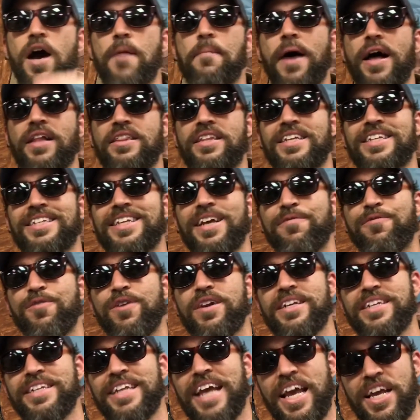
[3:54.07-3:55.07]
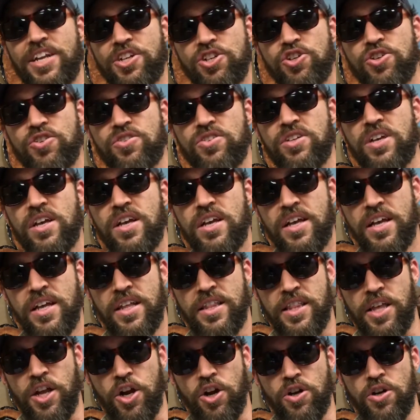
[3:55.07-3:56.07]
about the different dangers
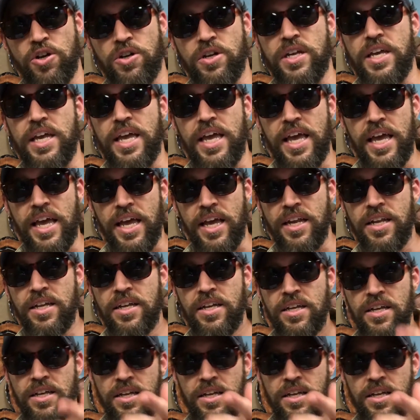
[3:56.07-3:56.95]
that are in